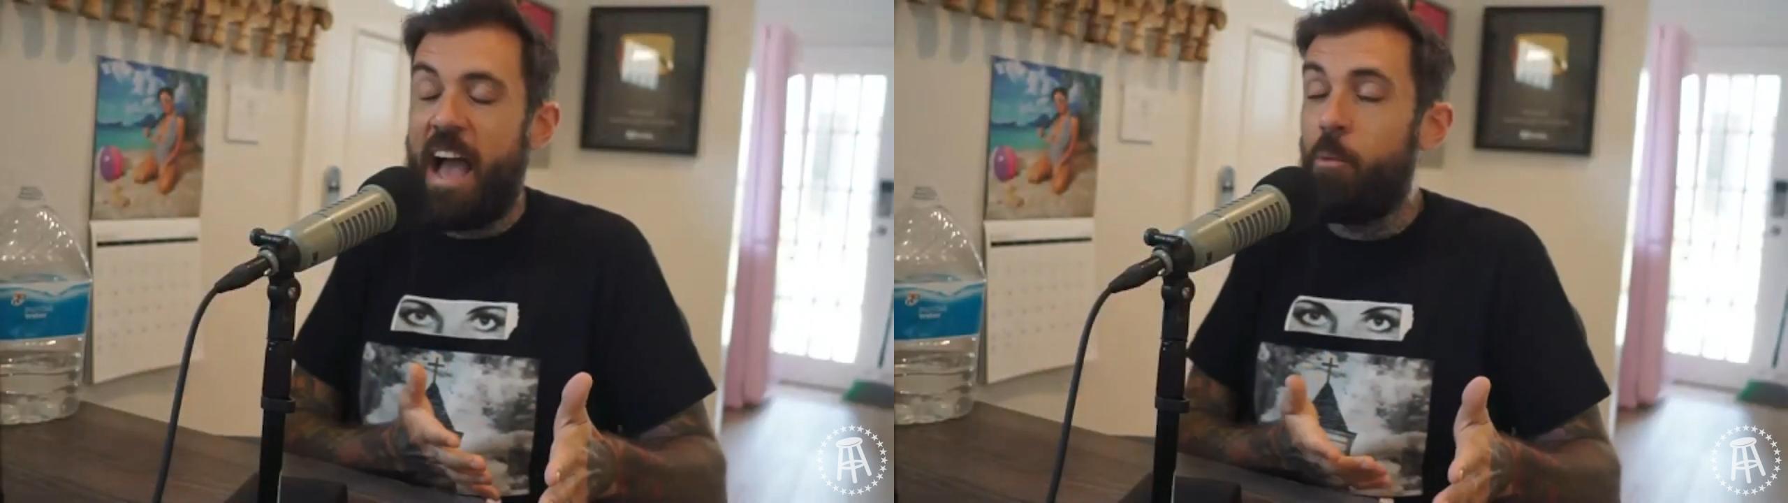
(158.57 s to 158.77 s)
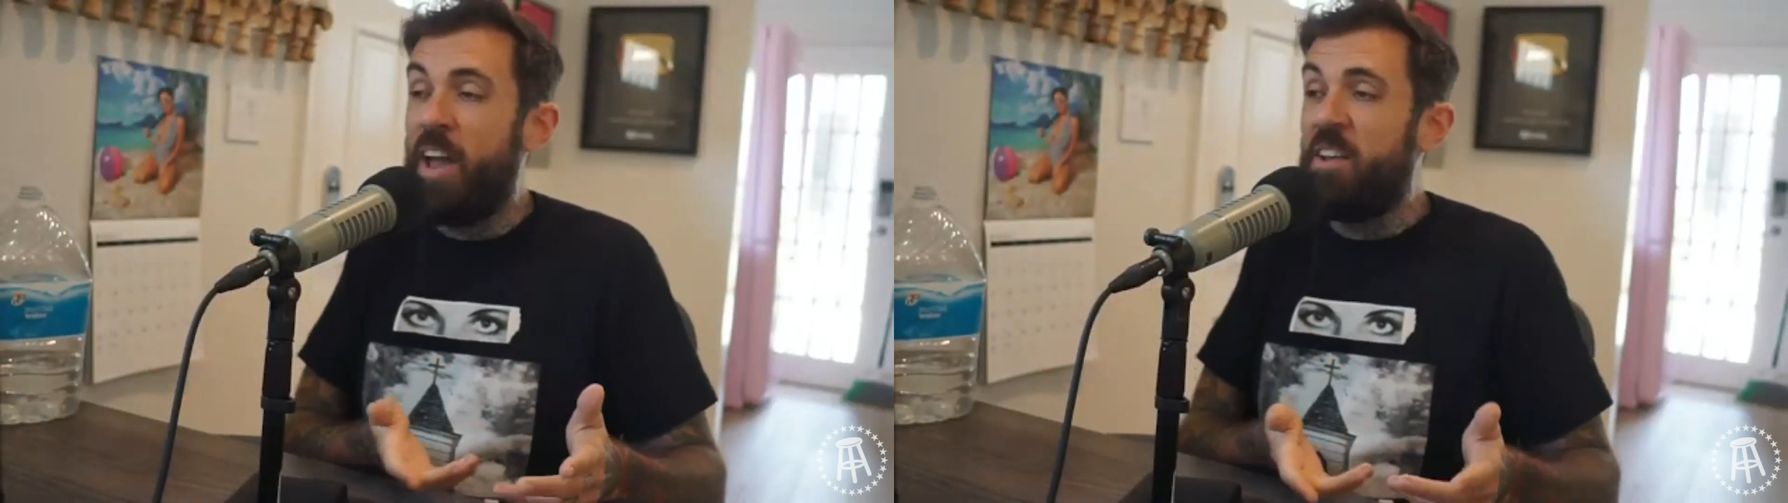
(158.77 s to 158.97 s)

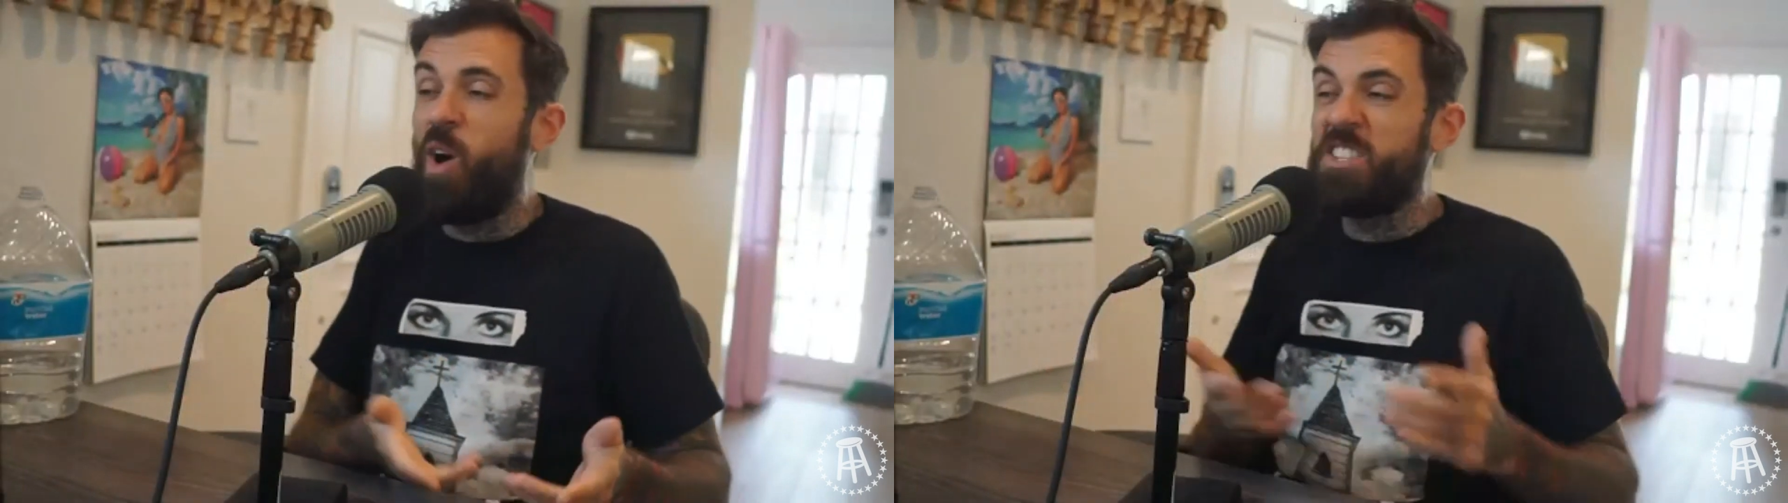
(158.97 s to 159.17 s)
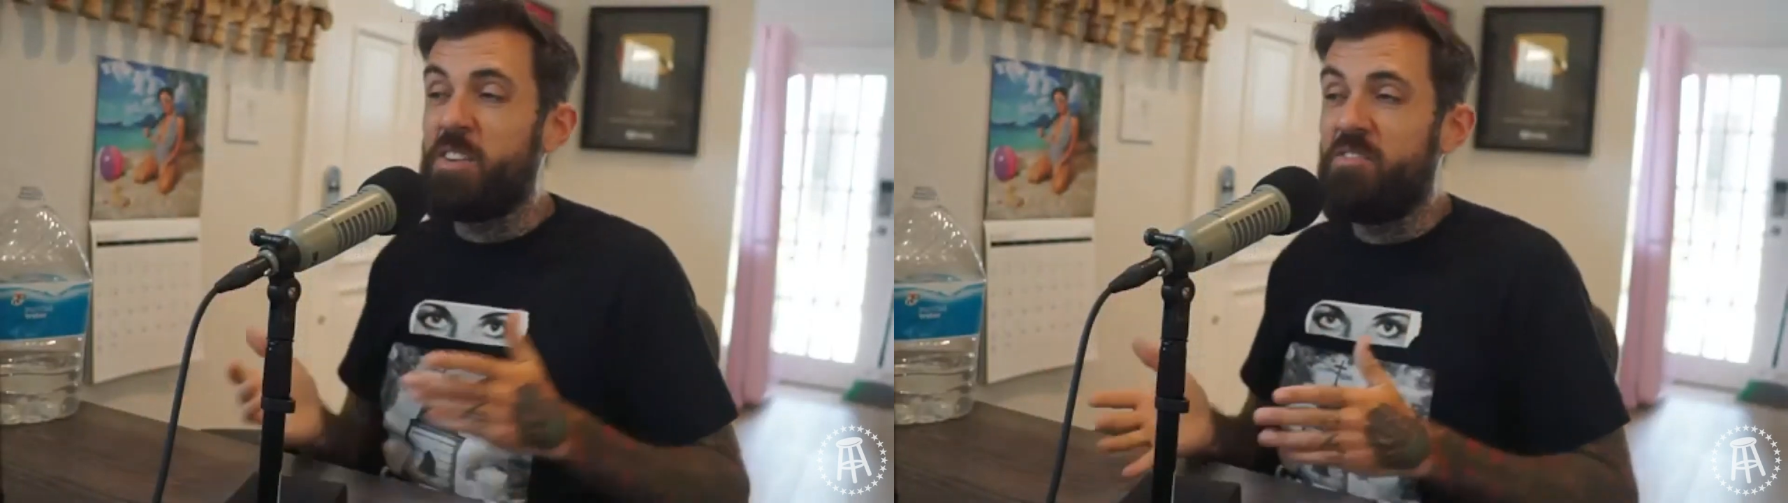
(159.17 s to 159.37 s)
I went and
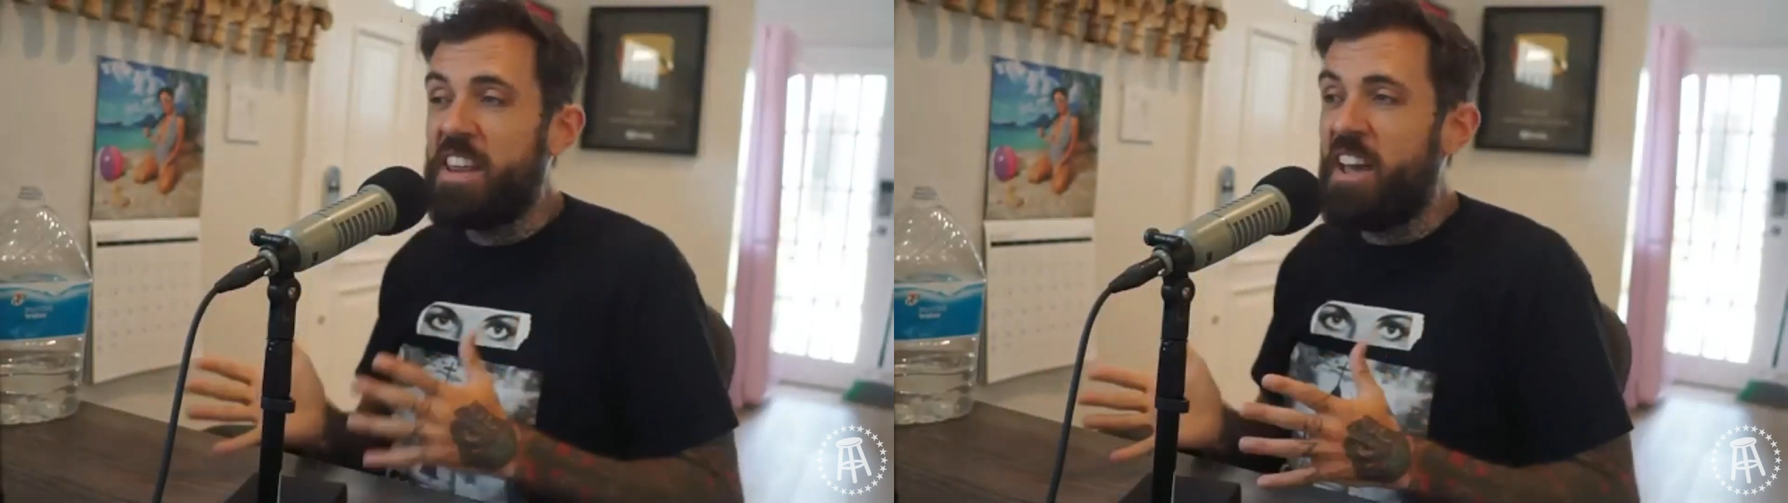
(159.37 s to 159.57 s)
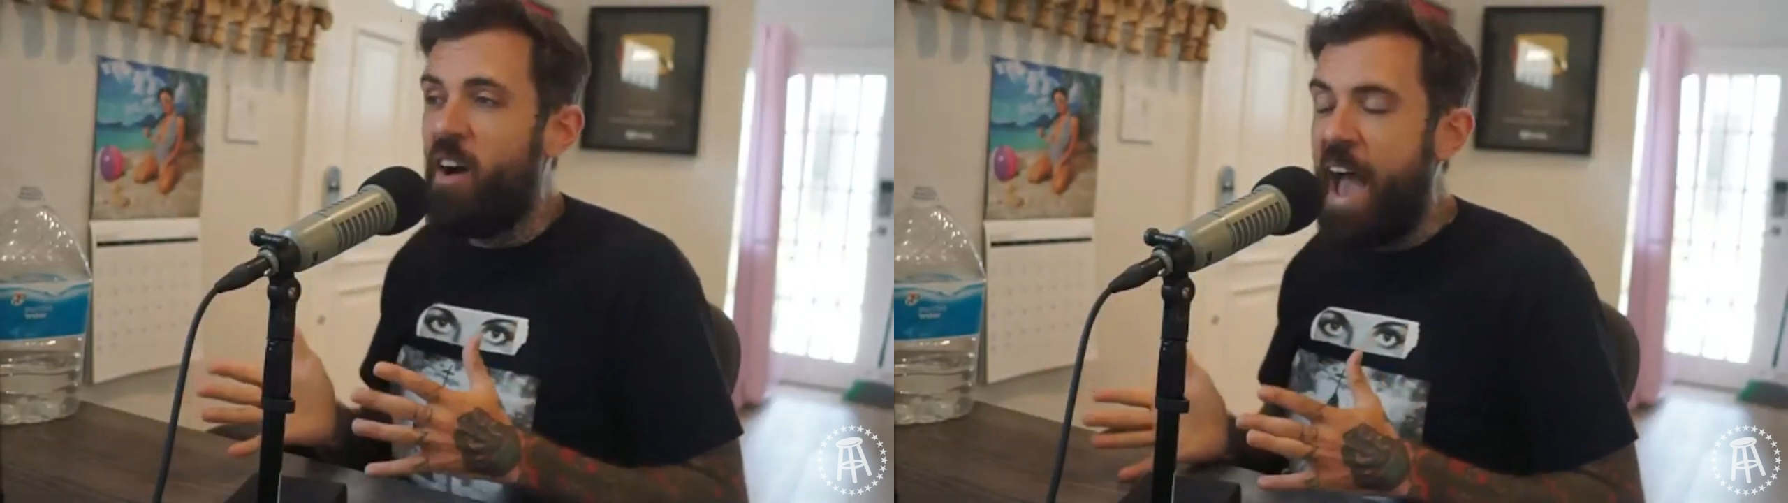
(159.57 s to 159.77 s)
watched the
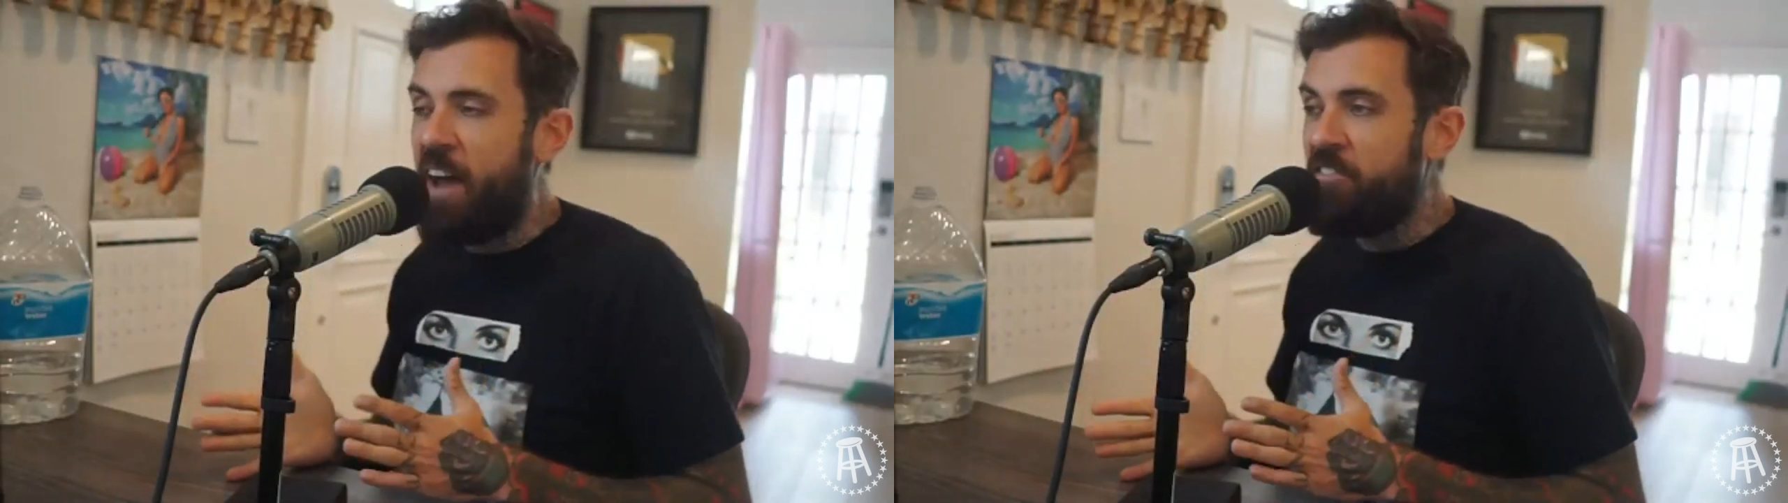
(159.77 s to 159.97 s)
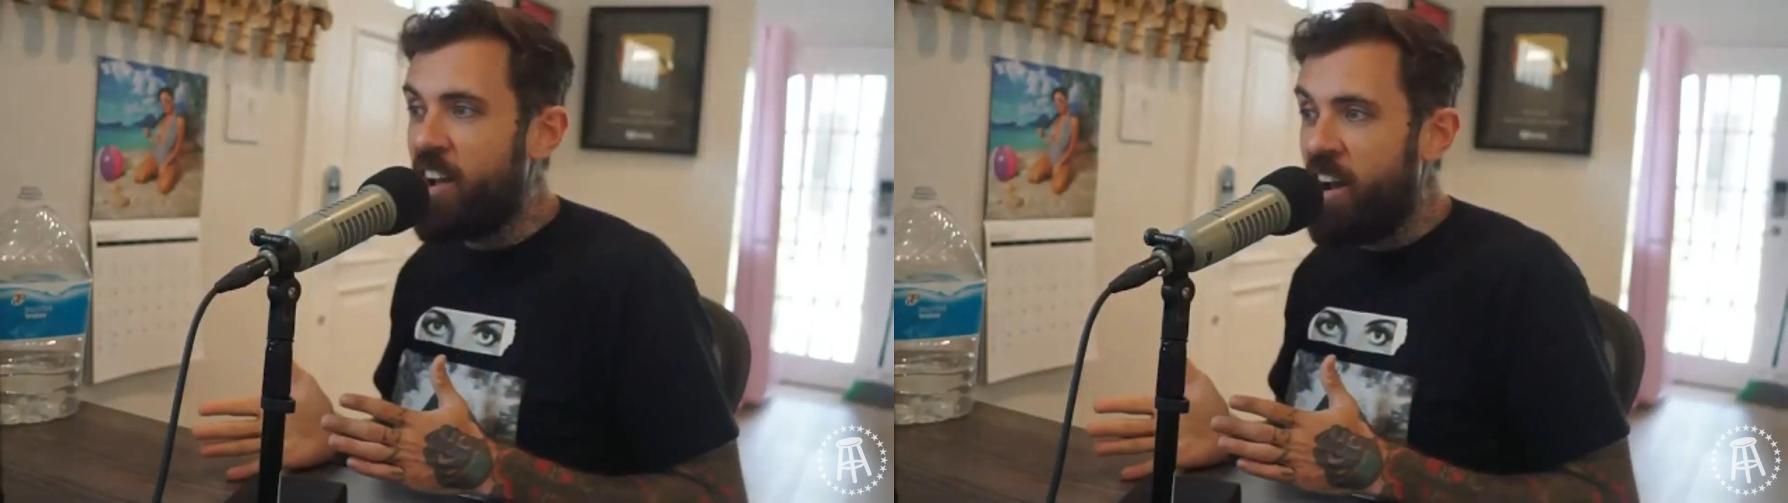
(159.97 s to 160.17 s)
video
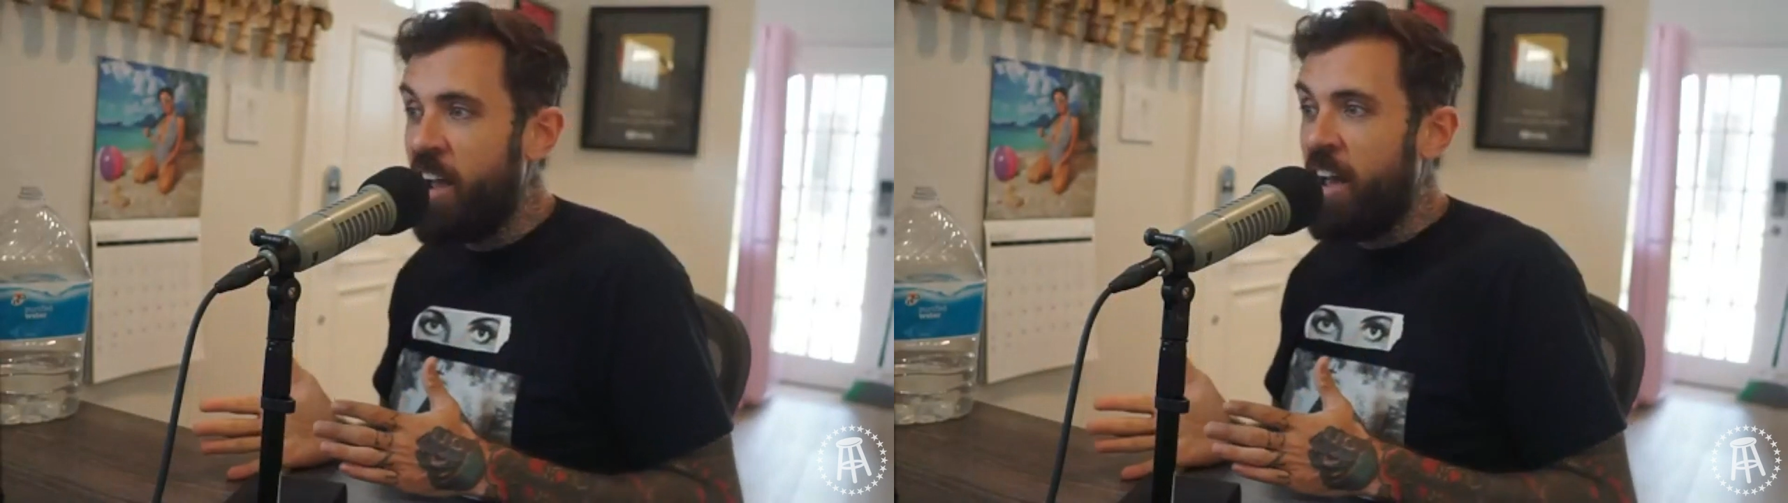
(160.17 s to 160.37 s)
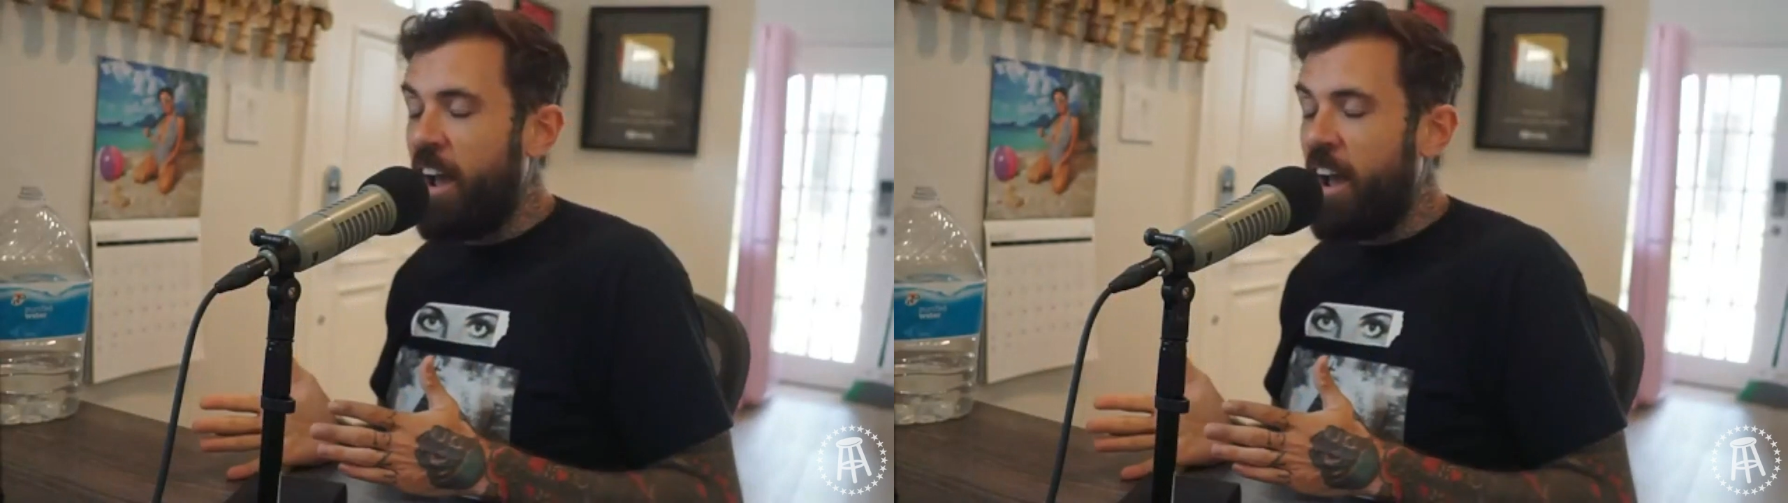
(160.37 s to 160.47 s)
after,